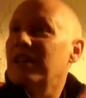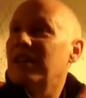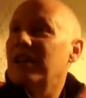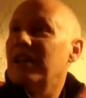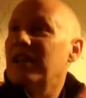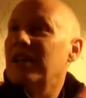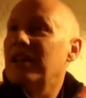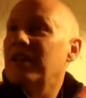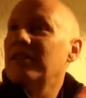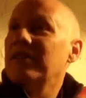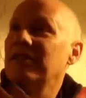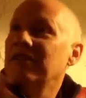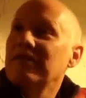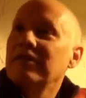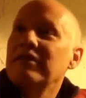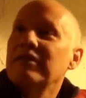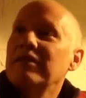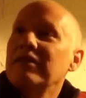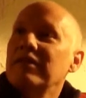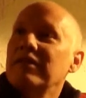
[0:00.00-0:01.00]
uh,
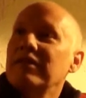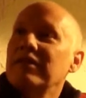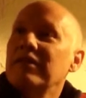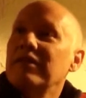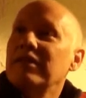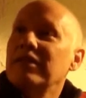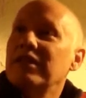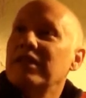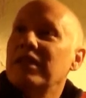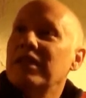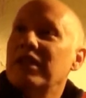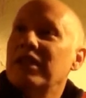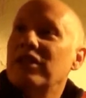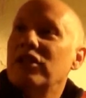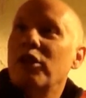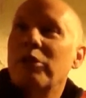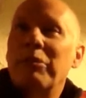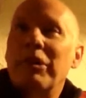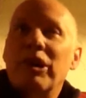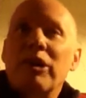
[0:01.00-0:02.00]
the
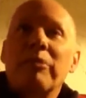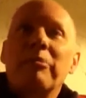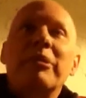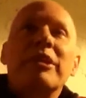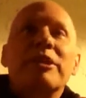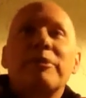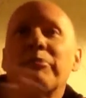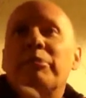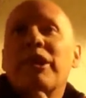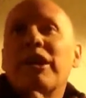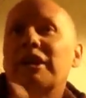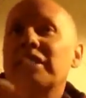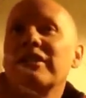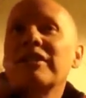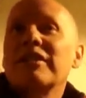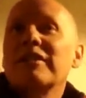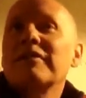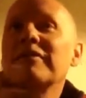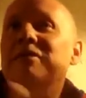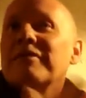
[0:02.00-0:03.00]
Nobel Peace Prize.